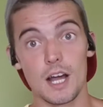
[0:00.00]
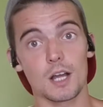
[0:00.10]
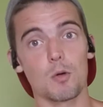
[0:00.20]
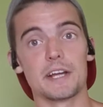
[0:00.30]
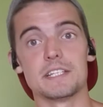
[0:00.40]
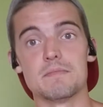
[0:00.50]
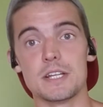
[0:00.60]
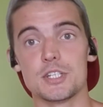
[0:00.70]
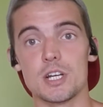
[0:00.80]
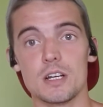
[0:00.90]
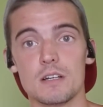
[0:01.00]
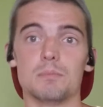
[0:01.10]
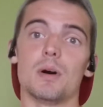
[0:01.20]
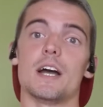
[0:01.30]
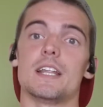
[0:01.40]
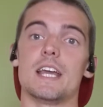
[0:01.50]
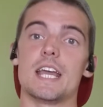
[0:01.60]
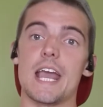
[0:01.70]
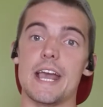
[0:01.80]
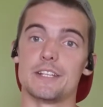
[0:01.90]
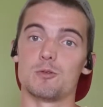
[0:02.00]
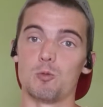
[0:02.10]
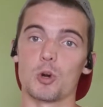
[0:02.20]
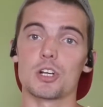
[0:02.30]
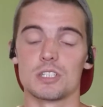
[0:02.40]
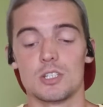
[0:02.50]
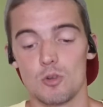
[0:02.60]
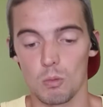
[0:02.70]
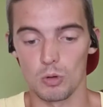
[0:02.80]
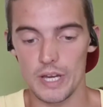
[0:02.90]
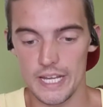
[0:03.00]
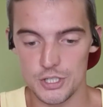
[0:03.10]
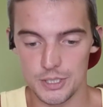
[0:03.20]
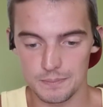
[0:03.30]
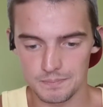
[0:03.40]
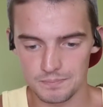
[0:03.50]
Not quite dementia, but it's worse than normal aging.